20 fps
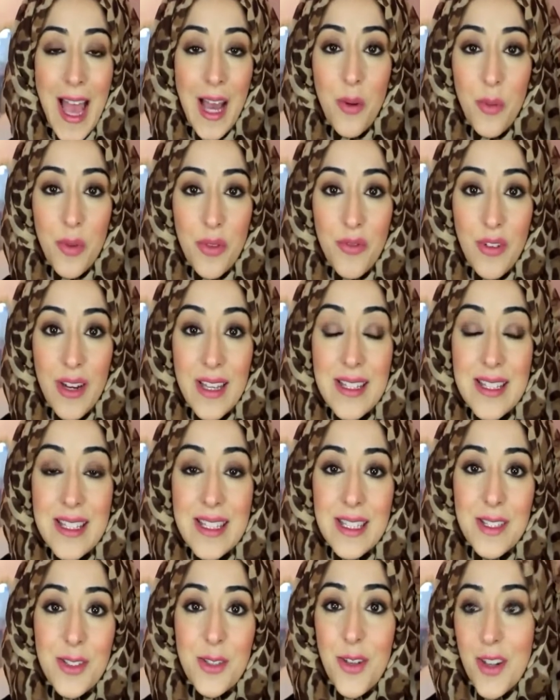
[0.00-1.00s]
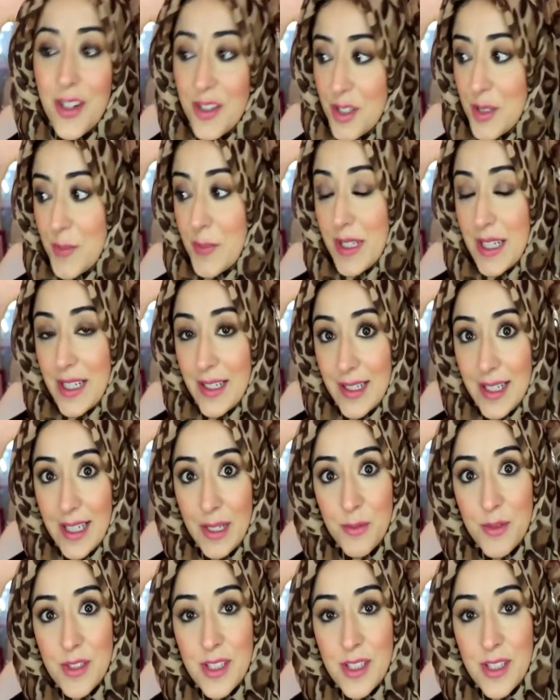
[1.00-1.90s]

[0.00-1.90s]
out with friends and you can't just be like, okay,